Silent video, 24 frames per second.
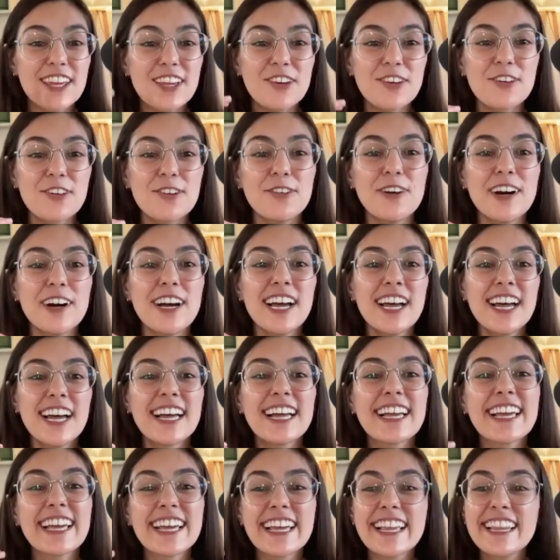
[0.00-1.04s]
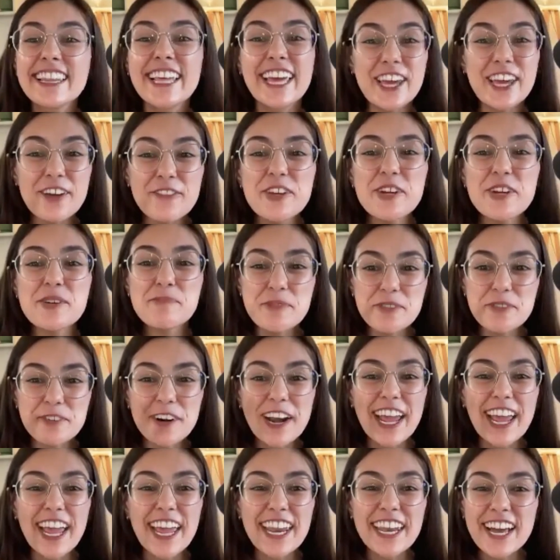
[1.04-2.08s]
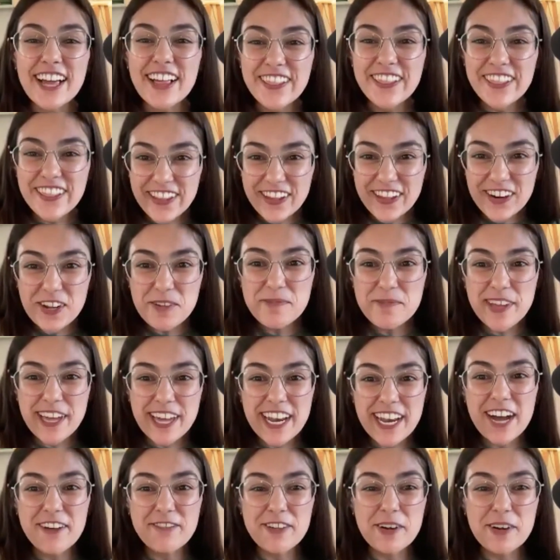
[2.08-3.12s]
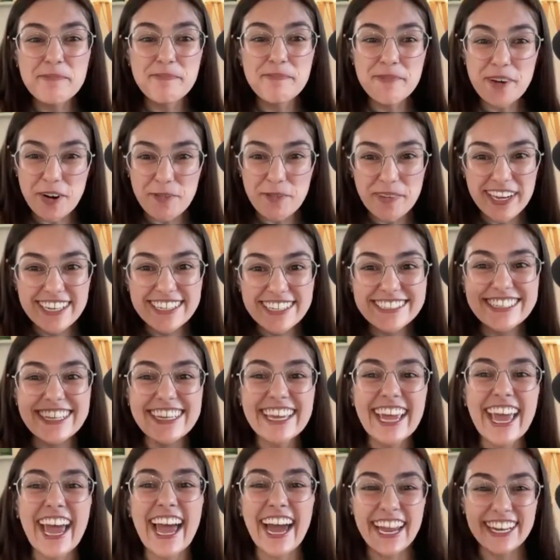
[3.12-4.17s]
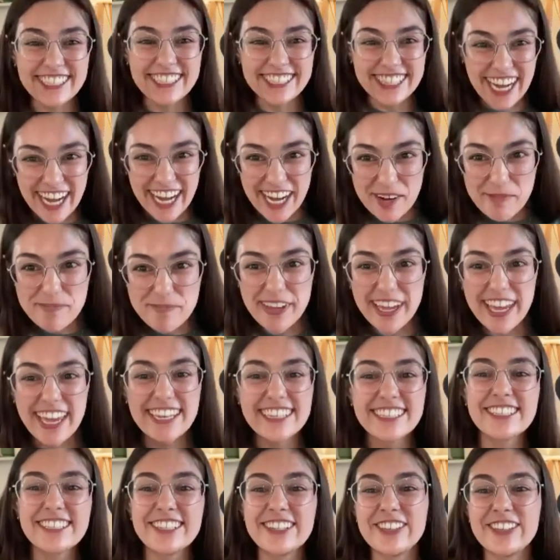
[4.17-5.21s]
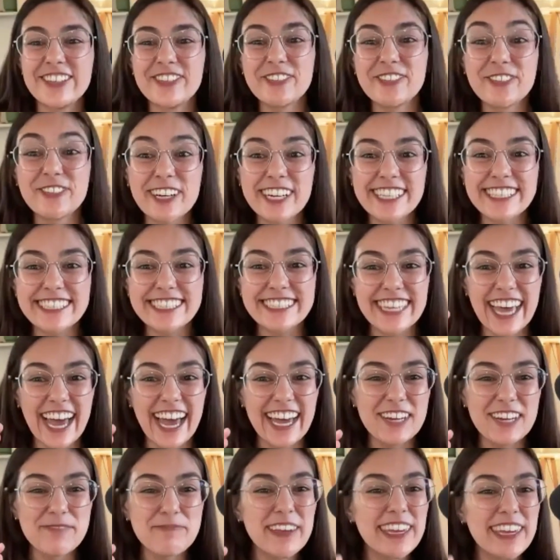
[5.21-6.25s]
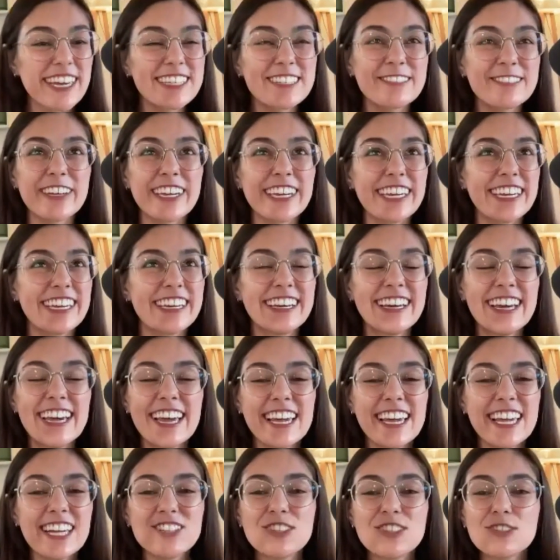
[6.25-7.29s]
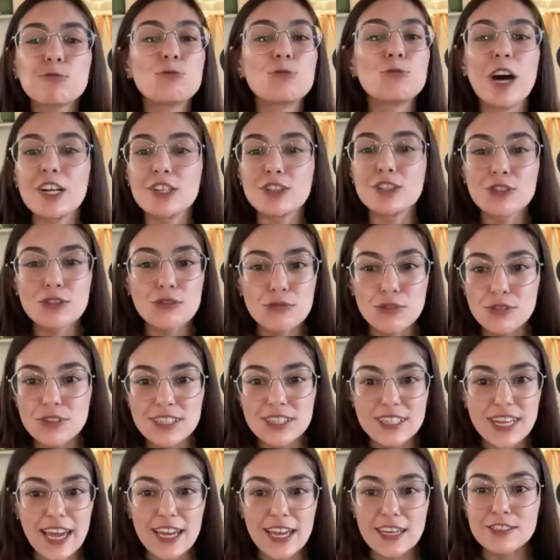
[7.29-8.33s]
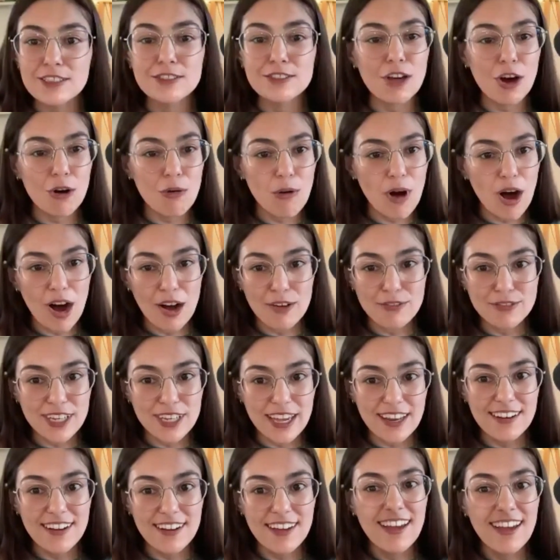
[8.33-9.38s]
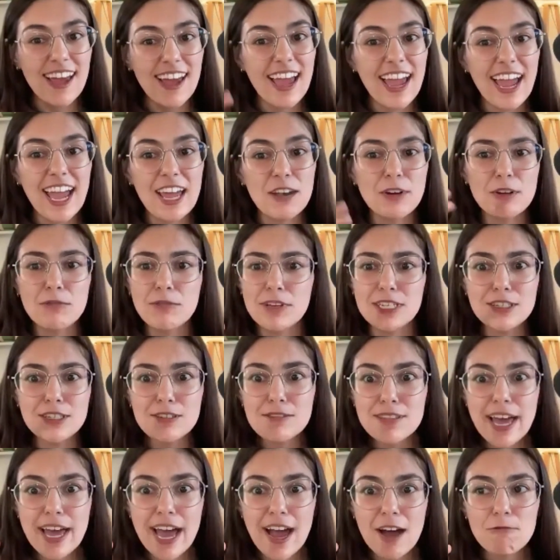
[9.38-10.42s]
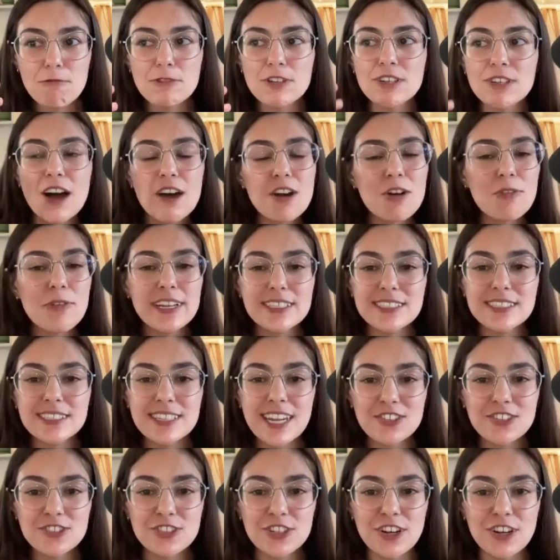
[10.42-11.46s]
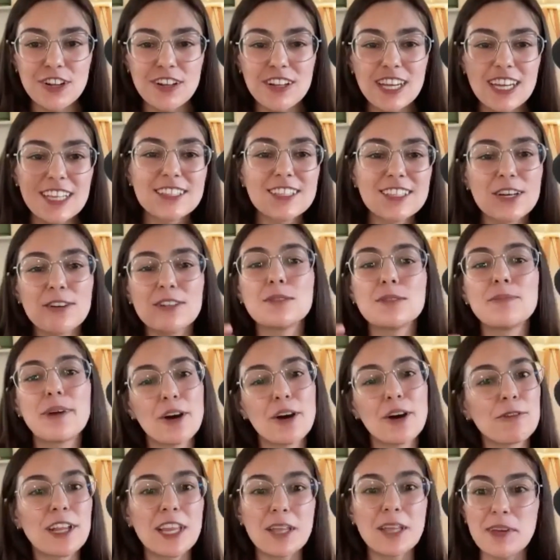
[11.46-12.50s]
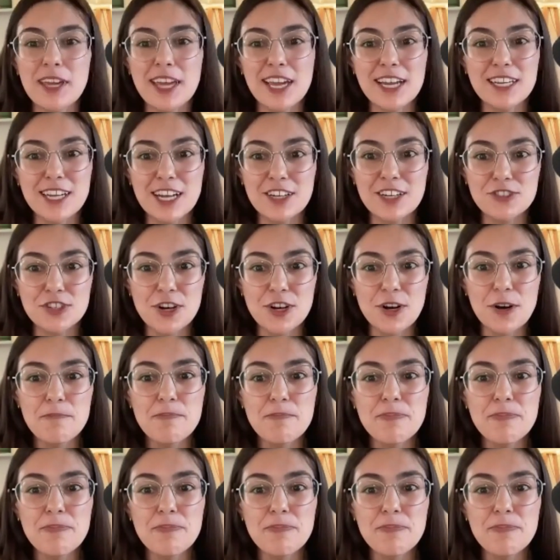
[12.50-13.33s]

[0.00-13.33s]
you give your brain a little bit of a moment to catch up and to reset because we can just rush through the day so often. And when we do that, we're not always intentional. And so it's about really being intentional.